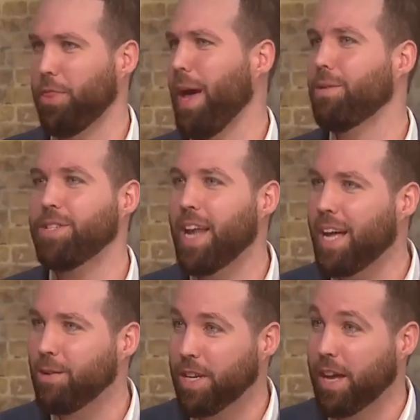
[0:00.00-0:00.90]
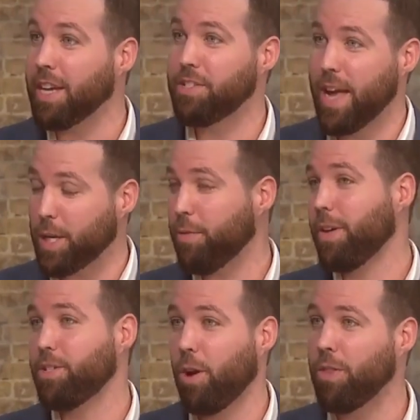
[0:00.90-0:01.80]
A thousand dollars, I
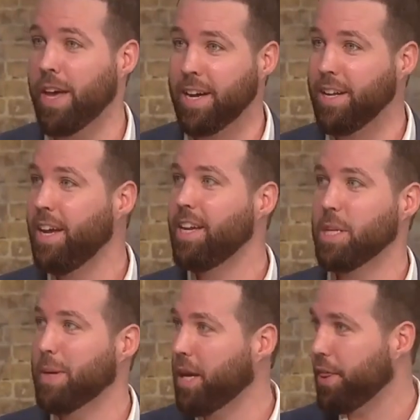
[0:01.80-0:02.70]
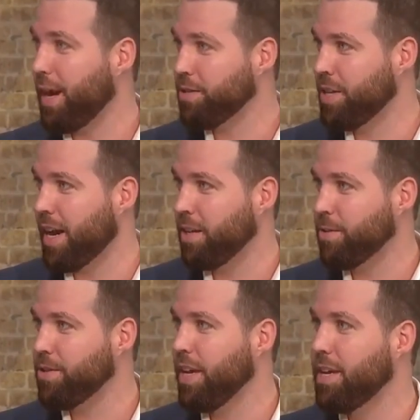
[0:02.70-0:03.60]
sacrificed all that to make a thousand
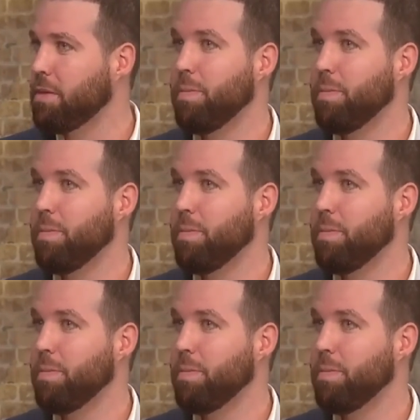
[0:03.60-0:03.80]
dollars.